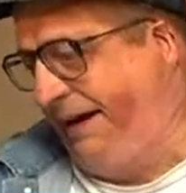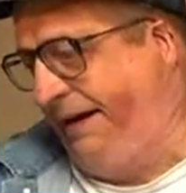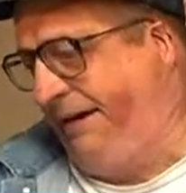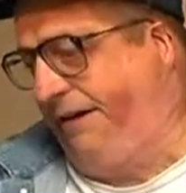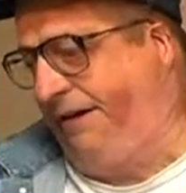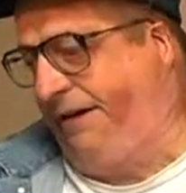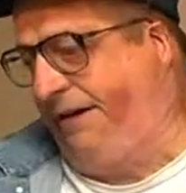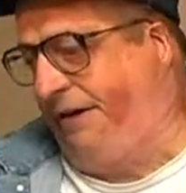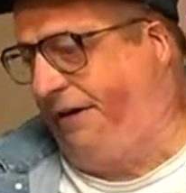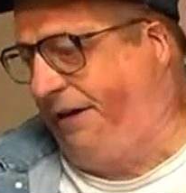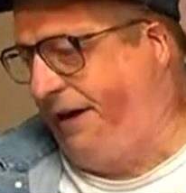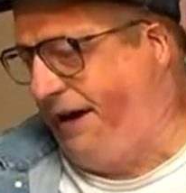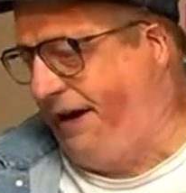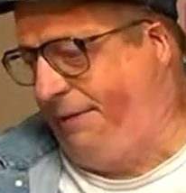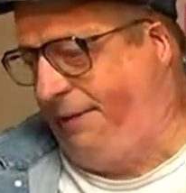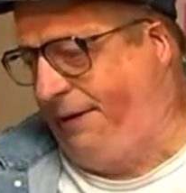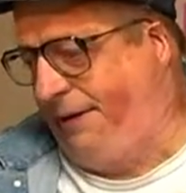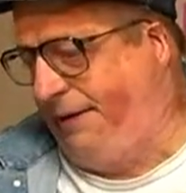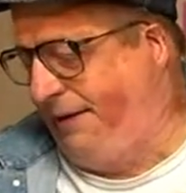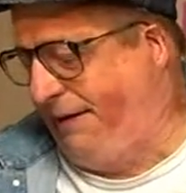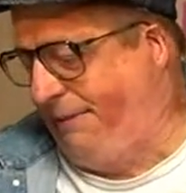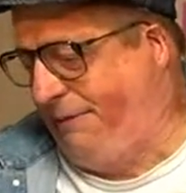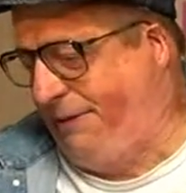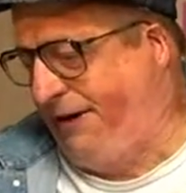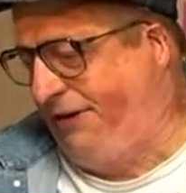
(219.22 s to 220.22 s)
know, Adam.
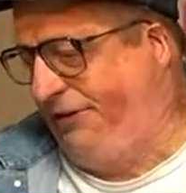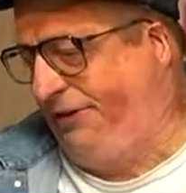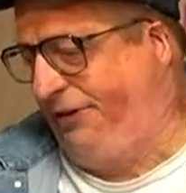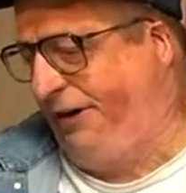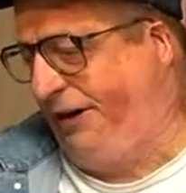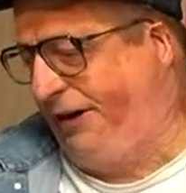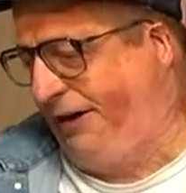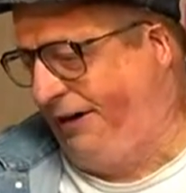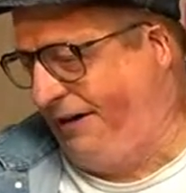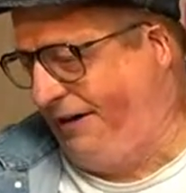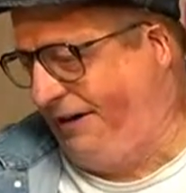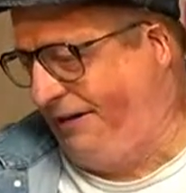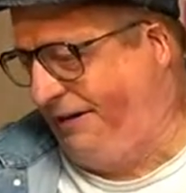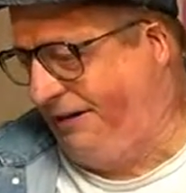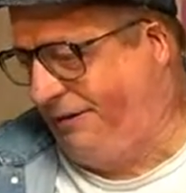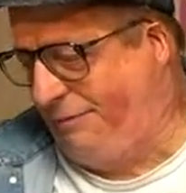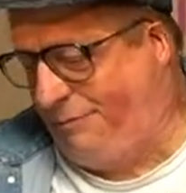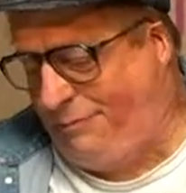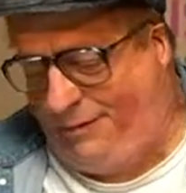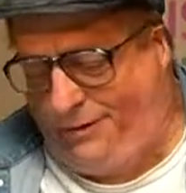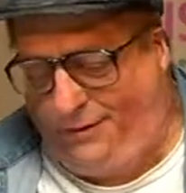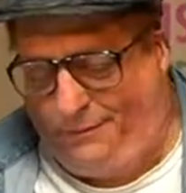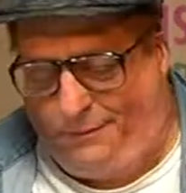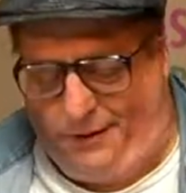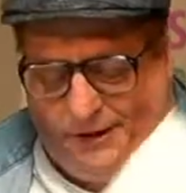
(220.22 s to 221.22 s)
I'm not sure. You're
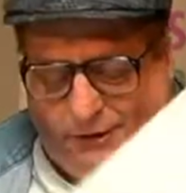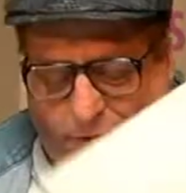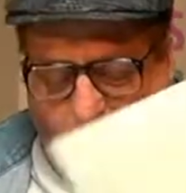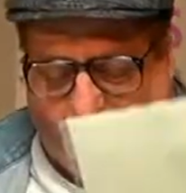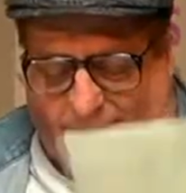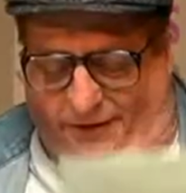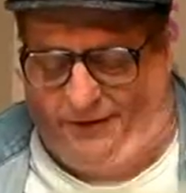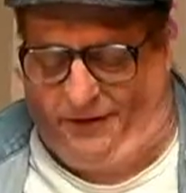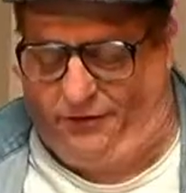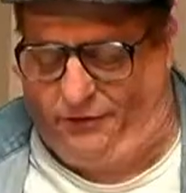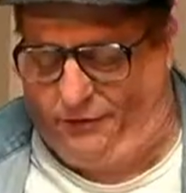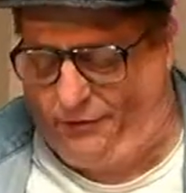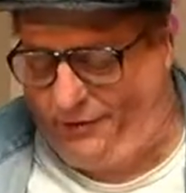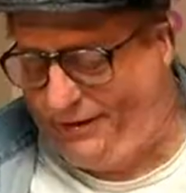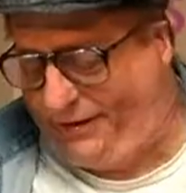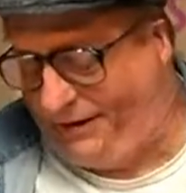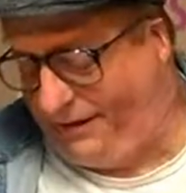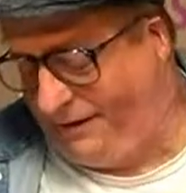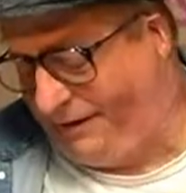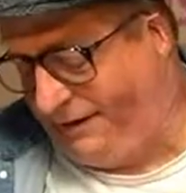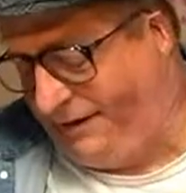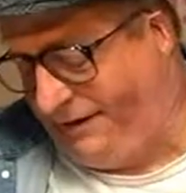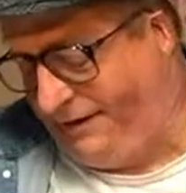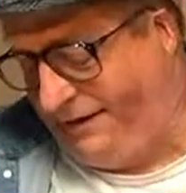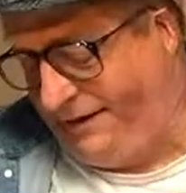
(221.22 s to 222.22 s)
pretty quick on the
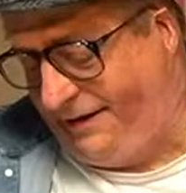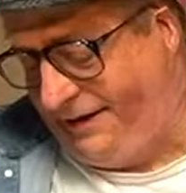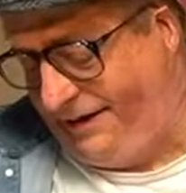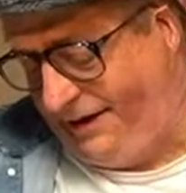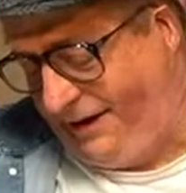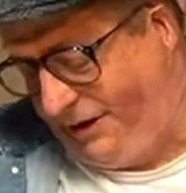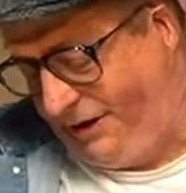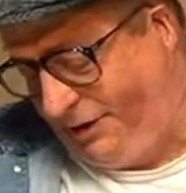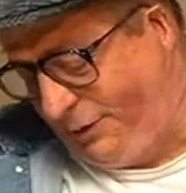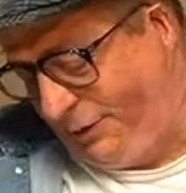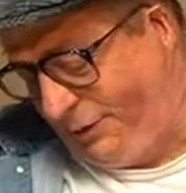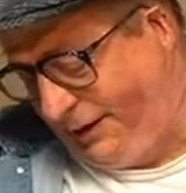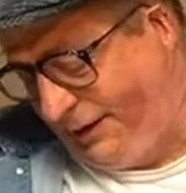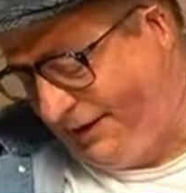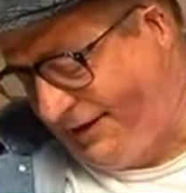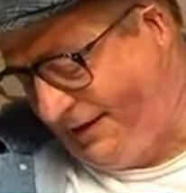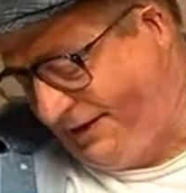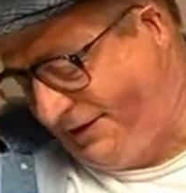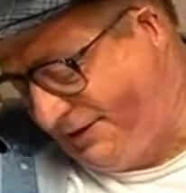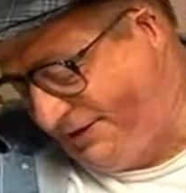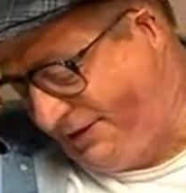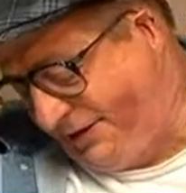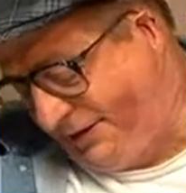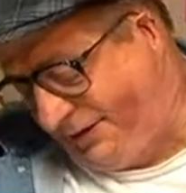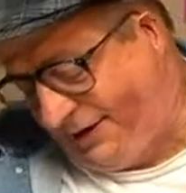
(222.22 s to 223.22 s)
trigger.
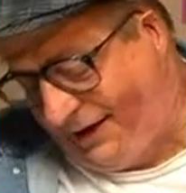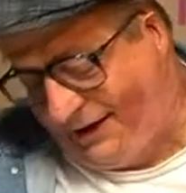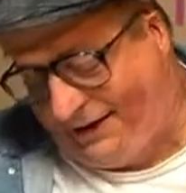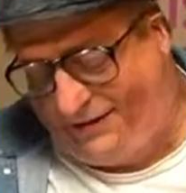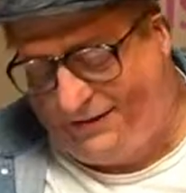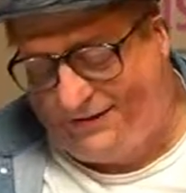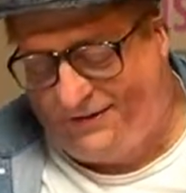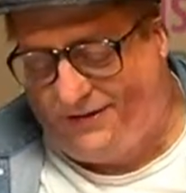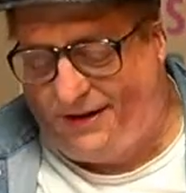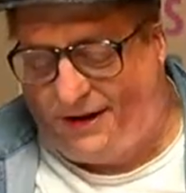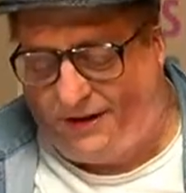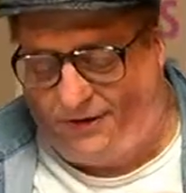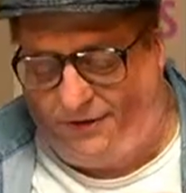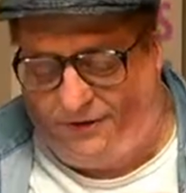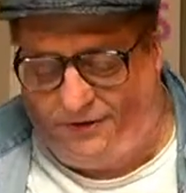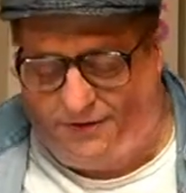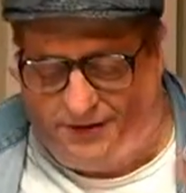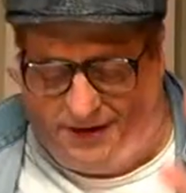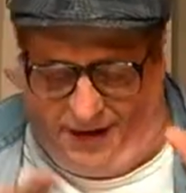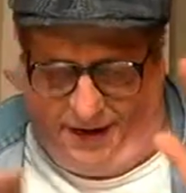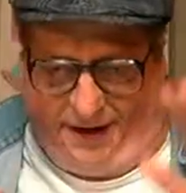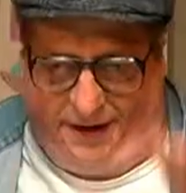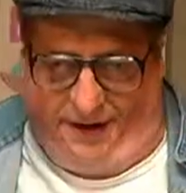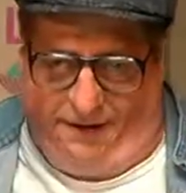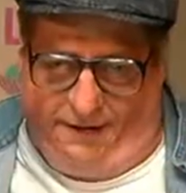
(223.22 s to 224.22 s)
This is the other
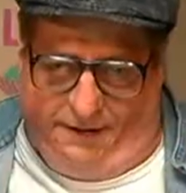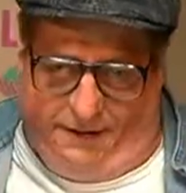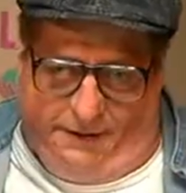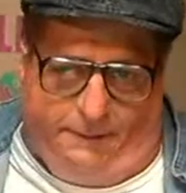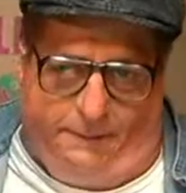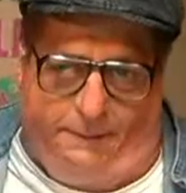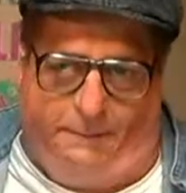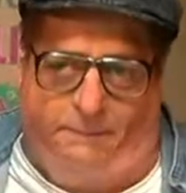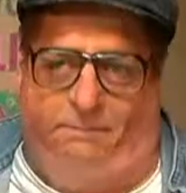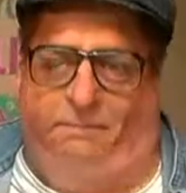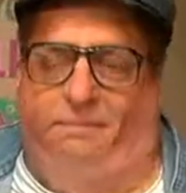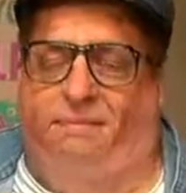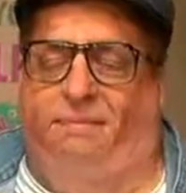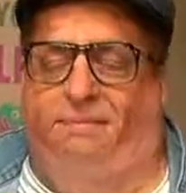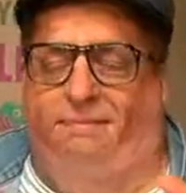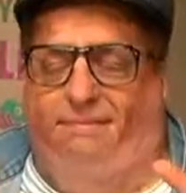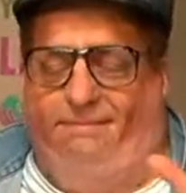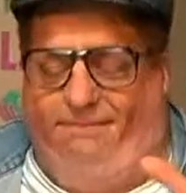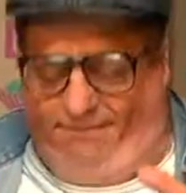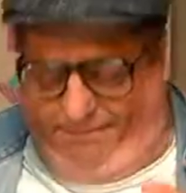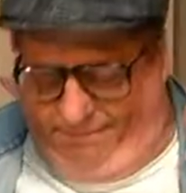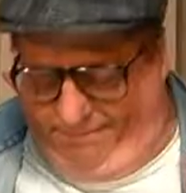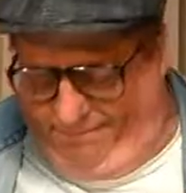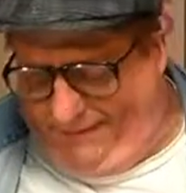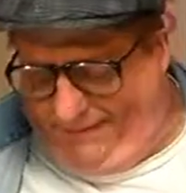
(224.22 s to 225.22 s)
day.
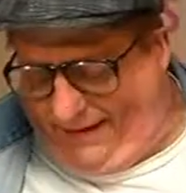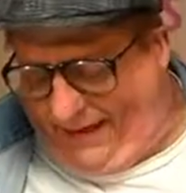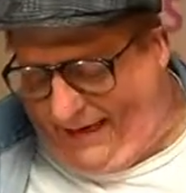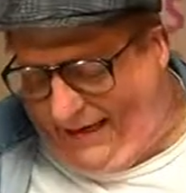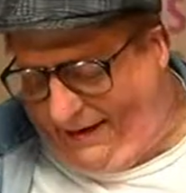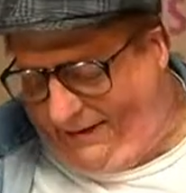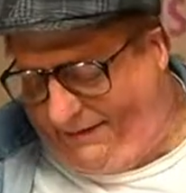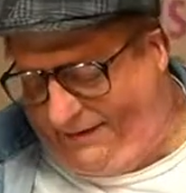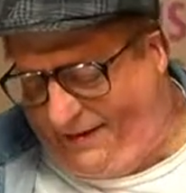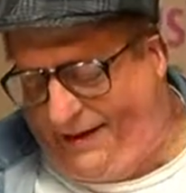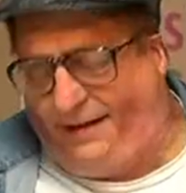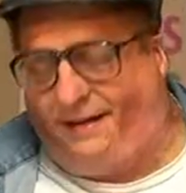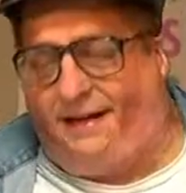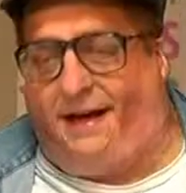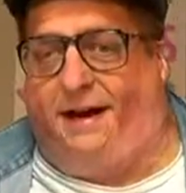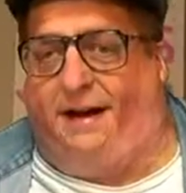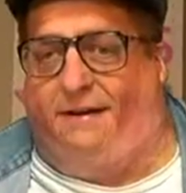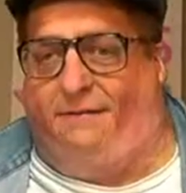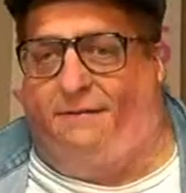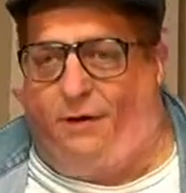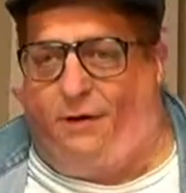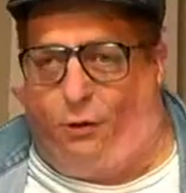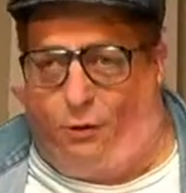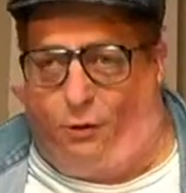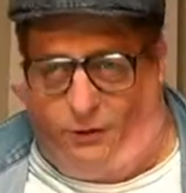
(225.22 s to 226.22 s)
Yeah, they had a lot
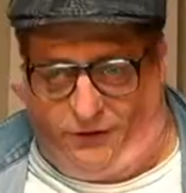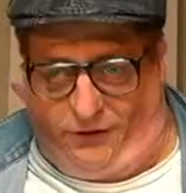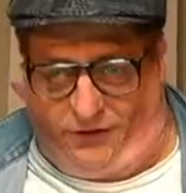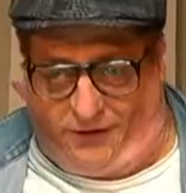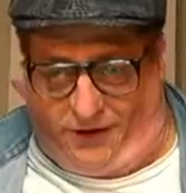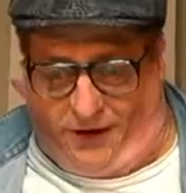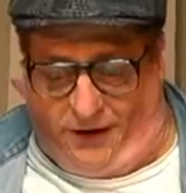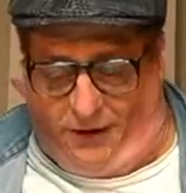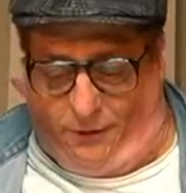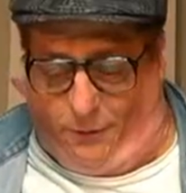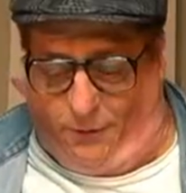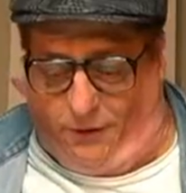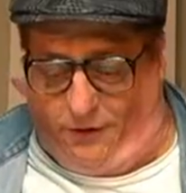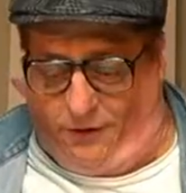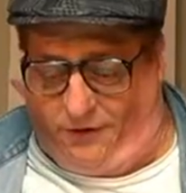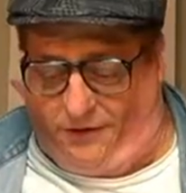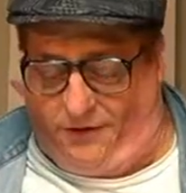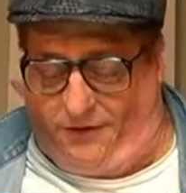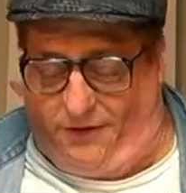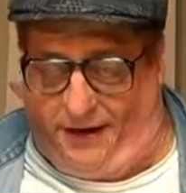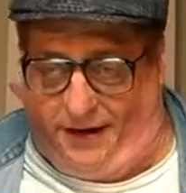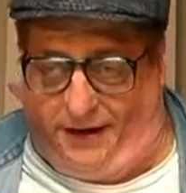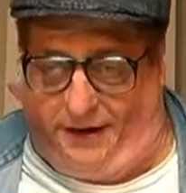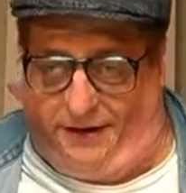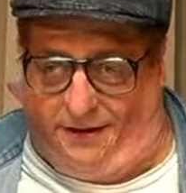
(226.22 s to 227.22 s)
of old Star Wars,
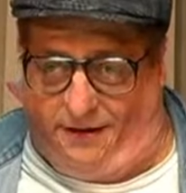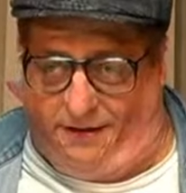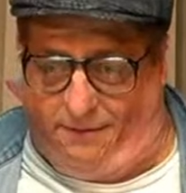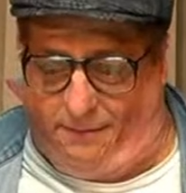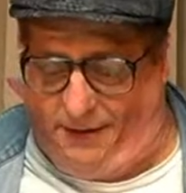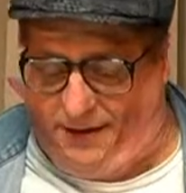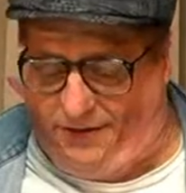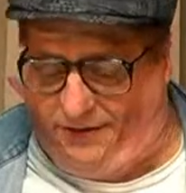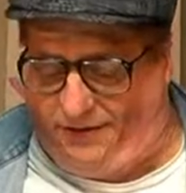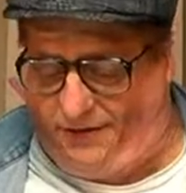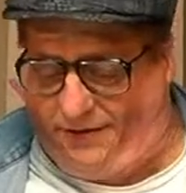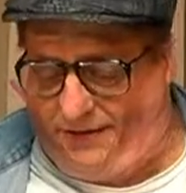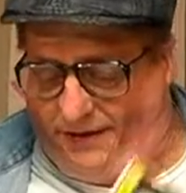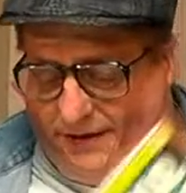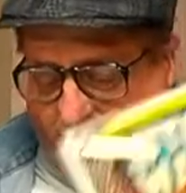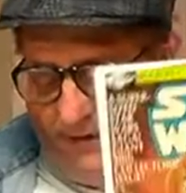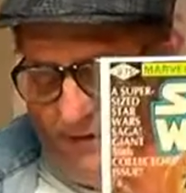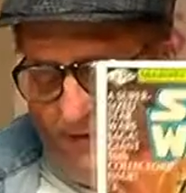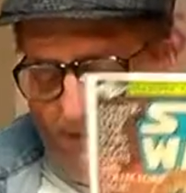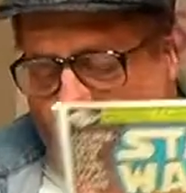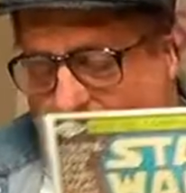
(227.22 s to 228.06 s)
like, amazingly,